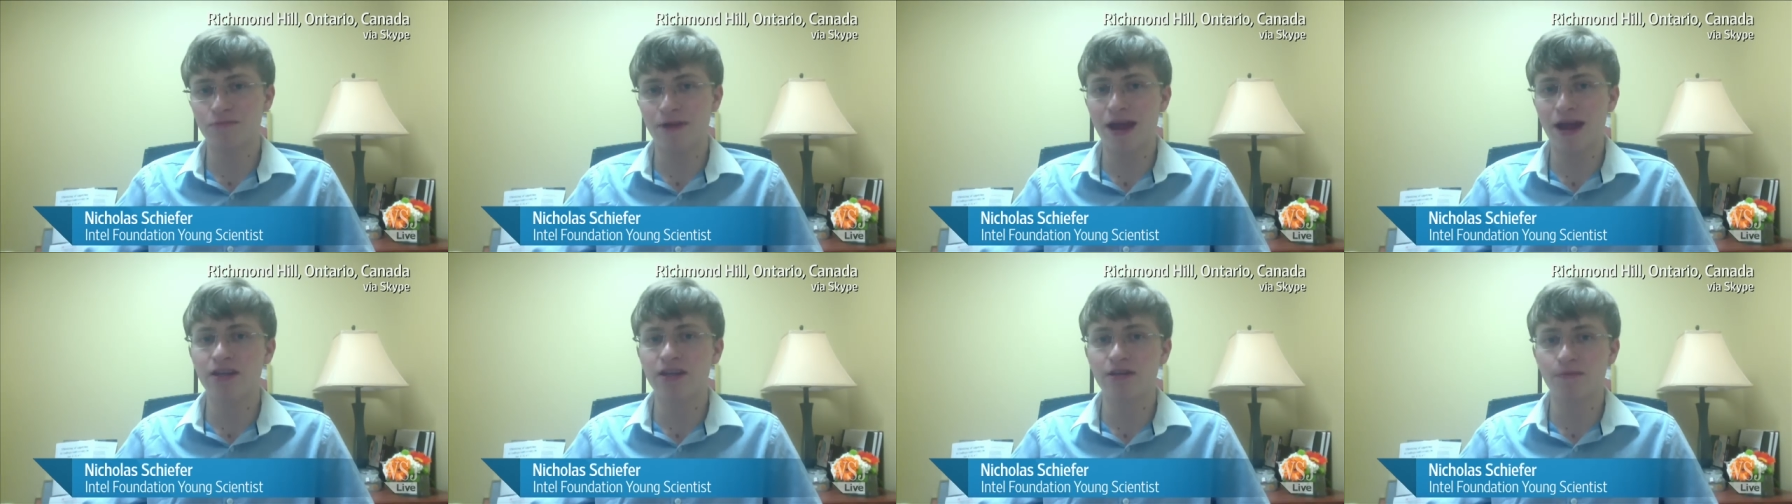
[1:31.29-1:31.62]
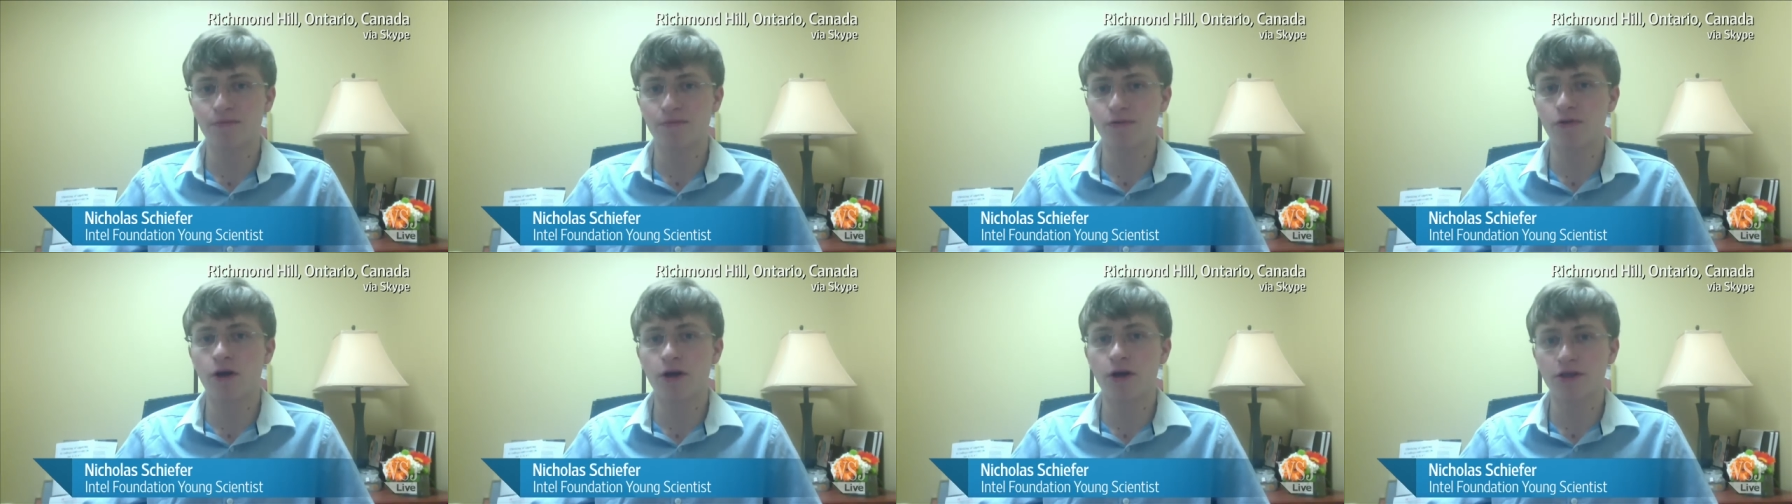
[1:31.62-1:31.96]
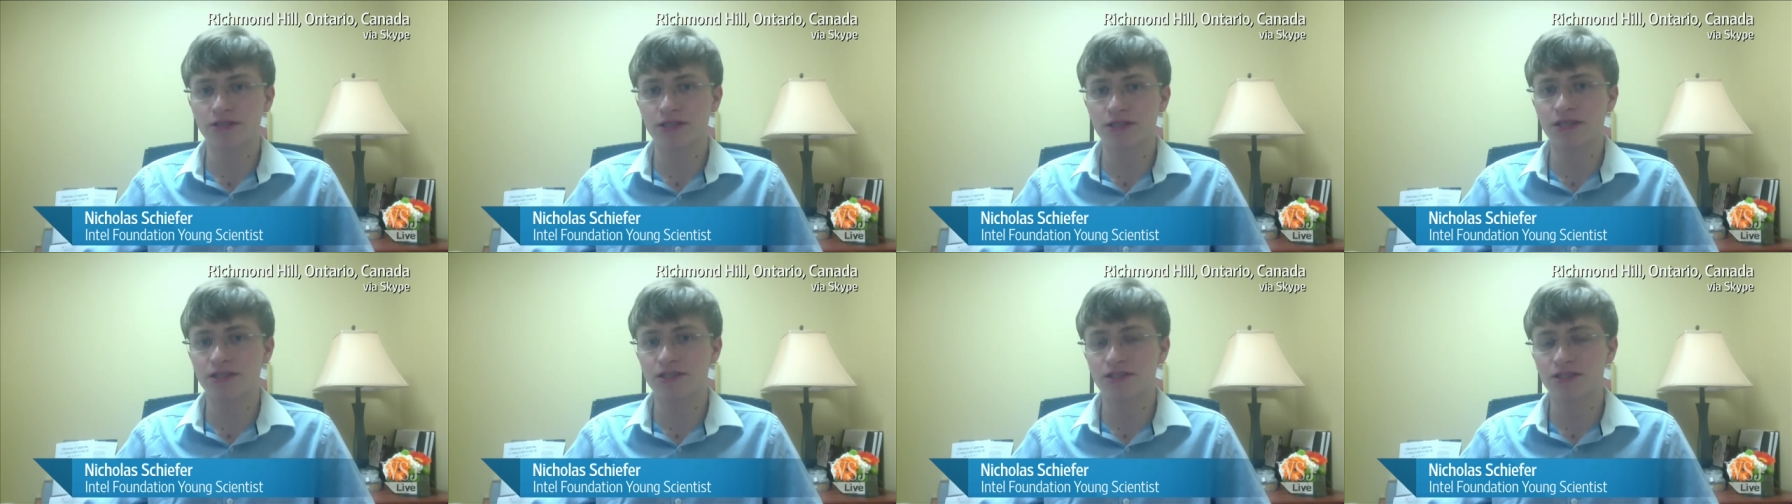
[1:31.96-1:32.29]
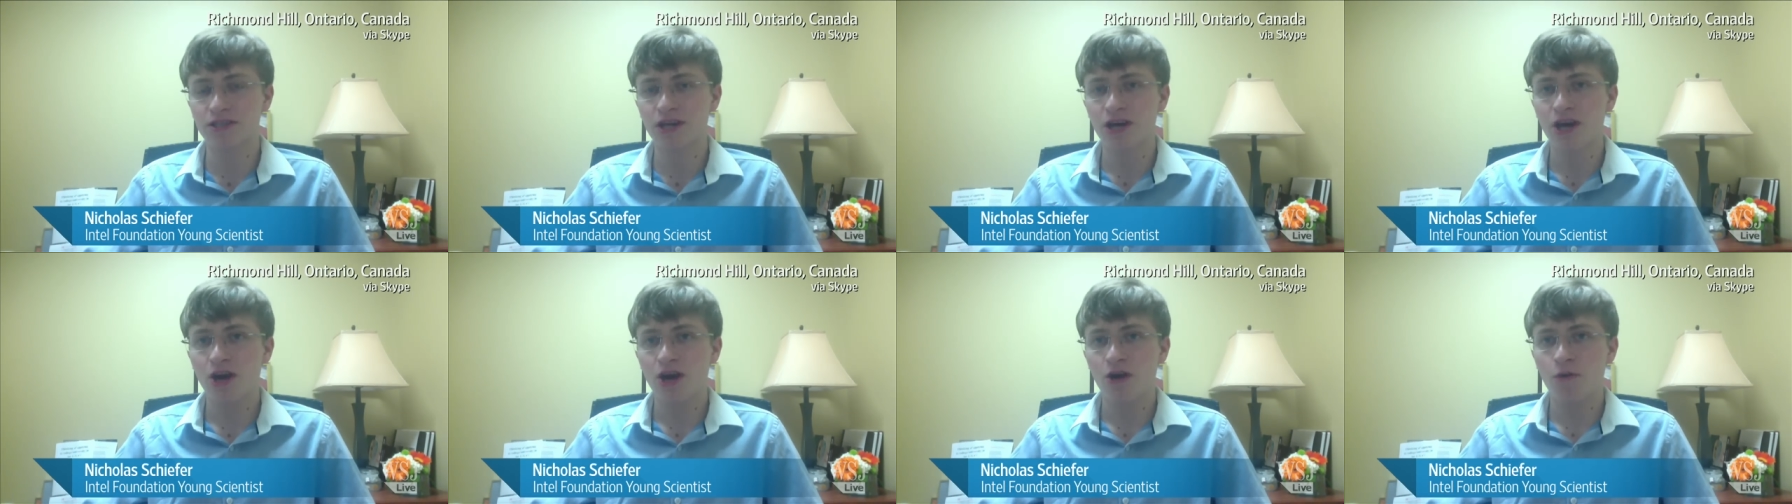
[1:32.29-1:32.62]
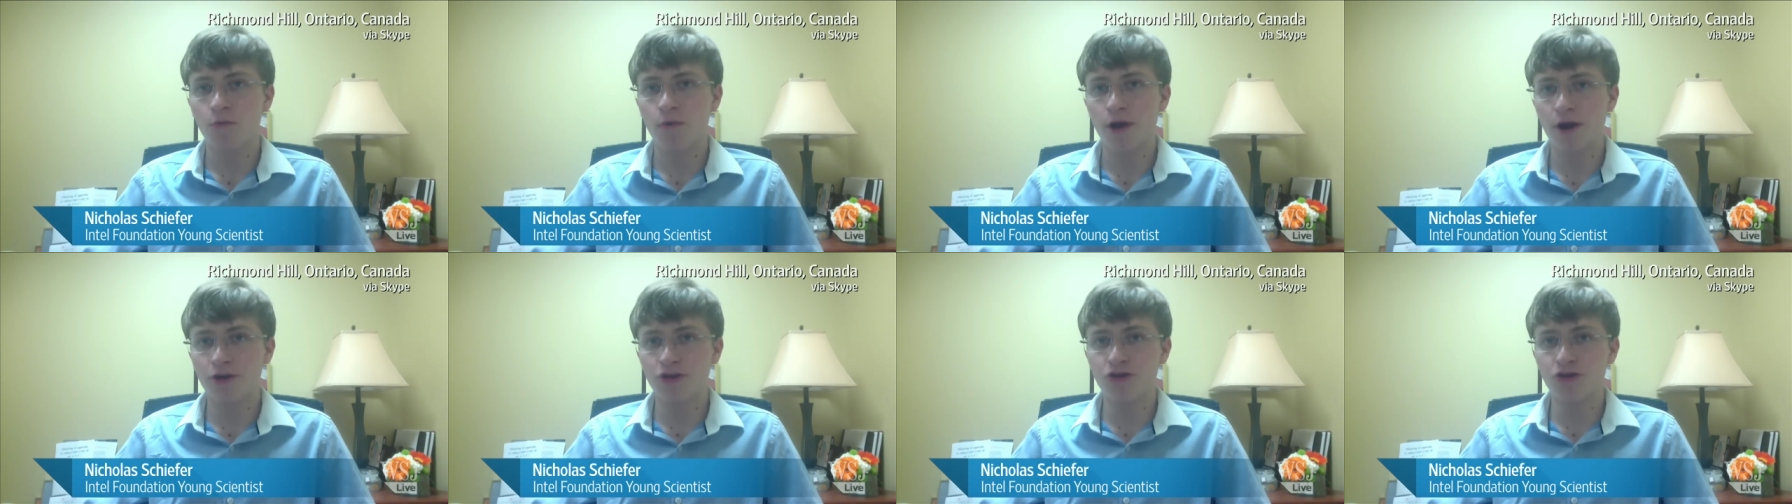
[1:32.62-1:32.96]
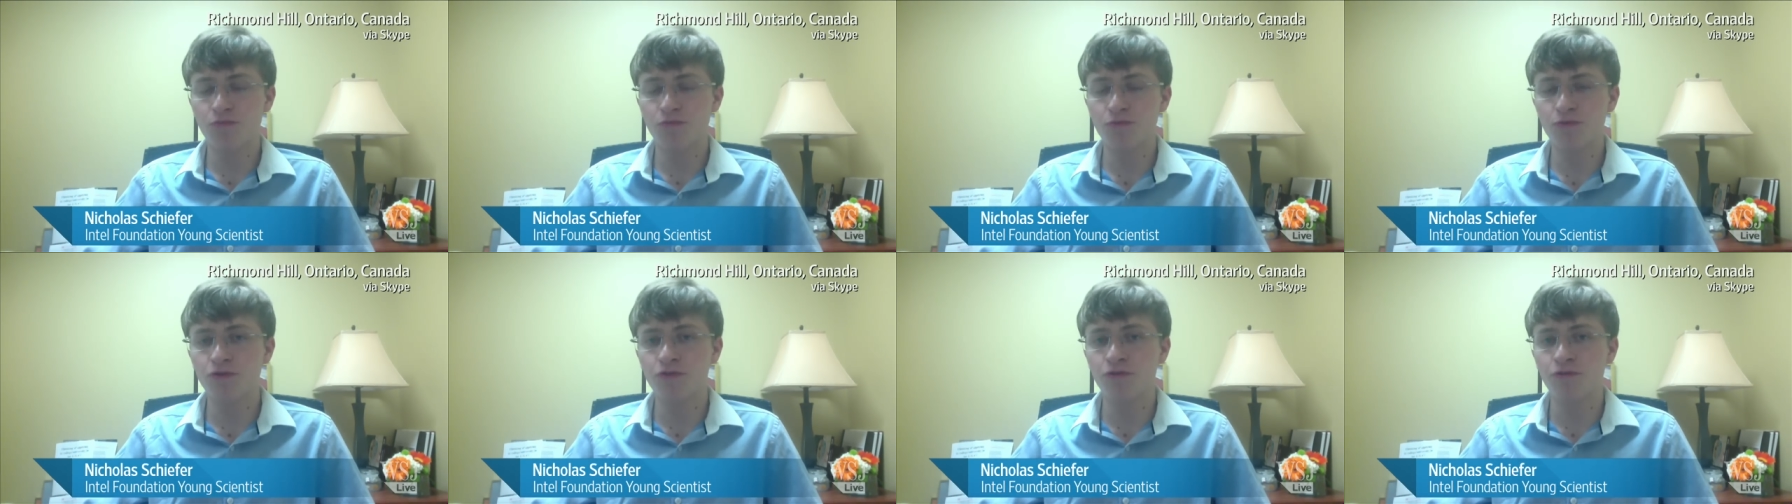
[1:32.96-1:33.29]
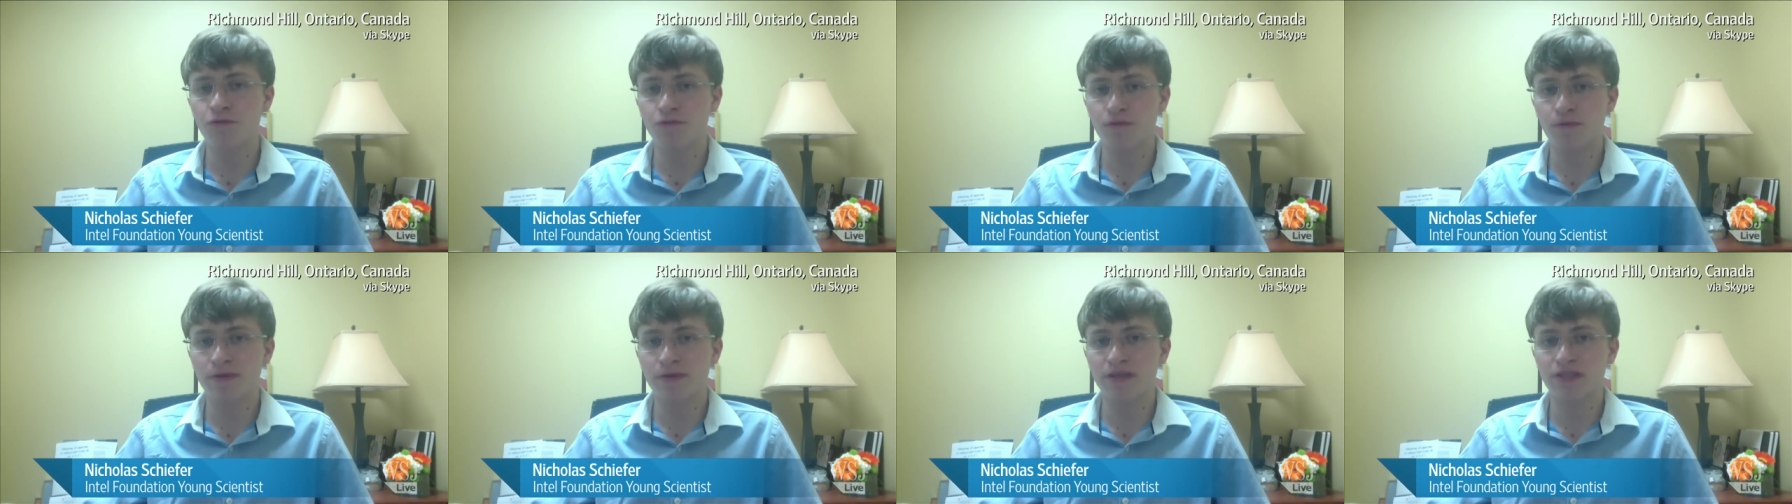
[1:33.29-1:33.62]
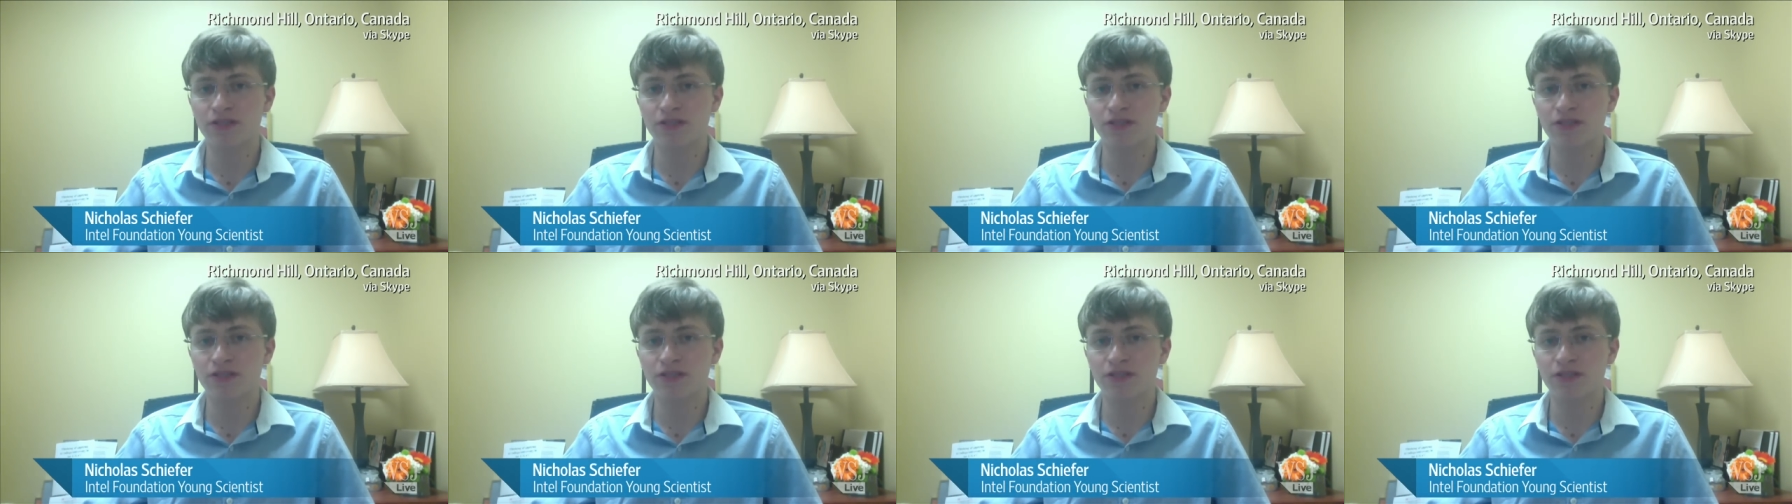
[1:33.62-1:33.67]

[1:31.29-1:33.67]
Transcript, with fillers: random process where you move from a